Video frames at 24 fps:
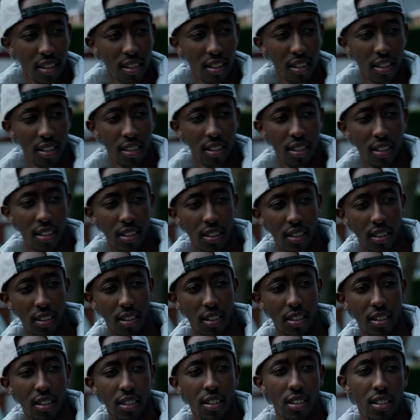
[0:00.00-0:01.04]
He's a
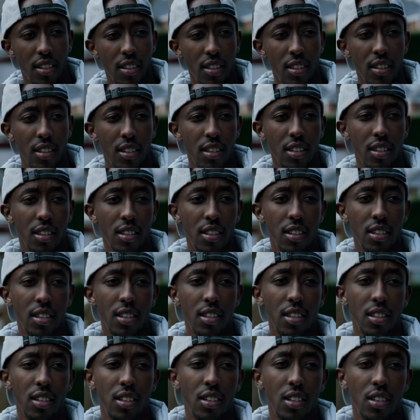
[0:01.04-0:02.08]
tragedy, really,
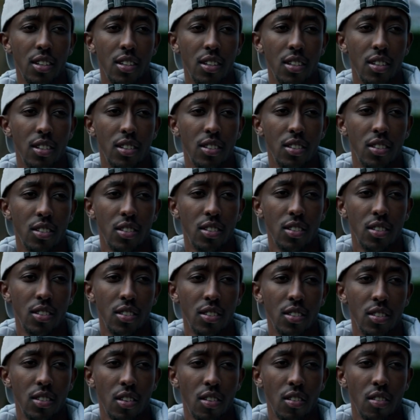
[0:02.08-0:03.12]
because the
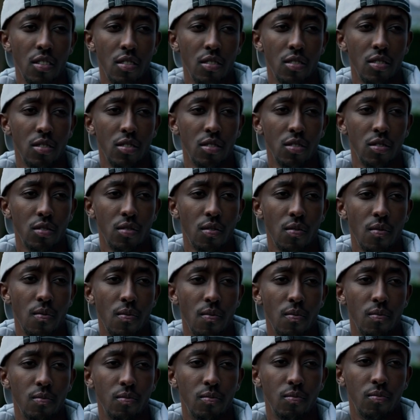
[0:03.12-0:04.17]
potential for him,
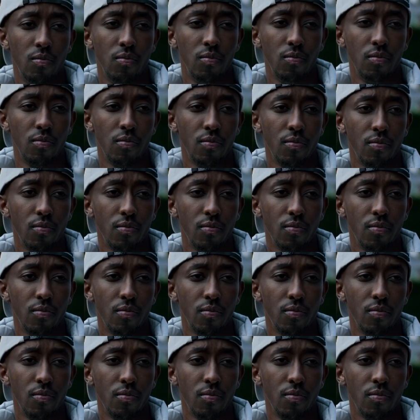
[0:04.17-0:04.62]
and I